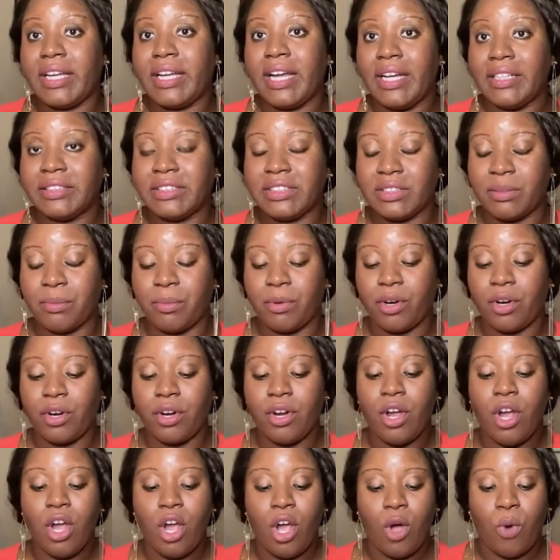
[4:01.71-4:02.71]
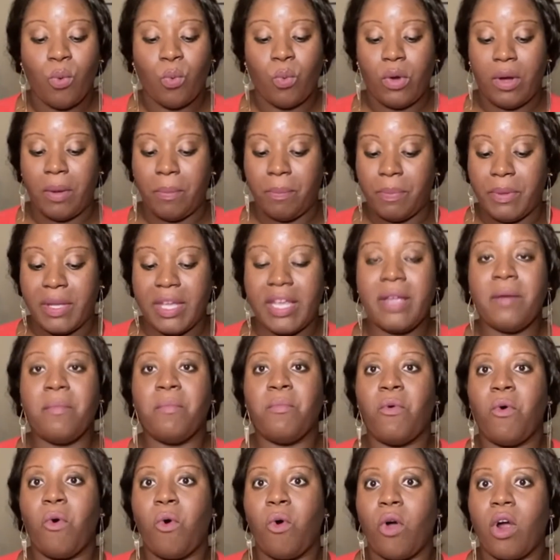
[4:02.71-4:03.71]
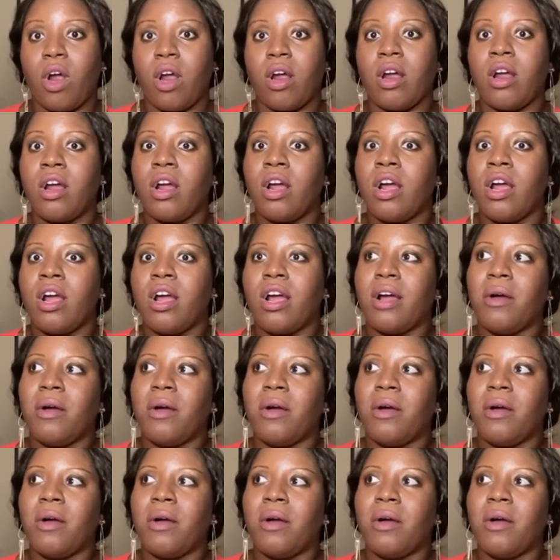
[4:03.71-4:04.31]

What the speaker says: customer will be more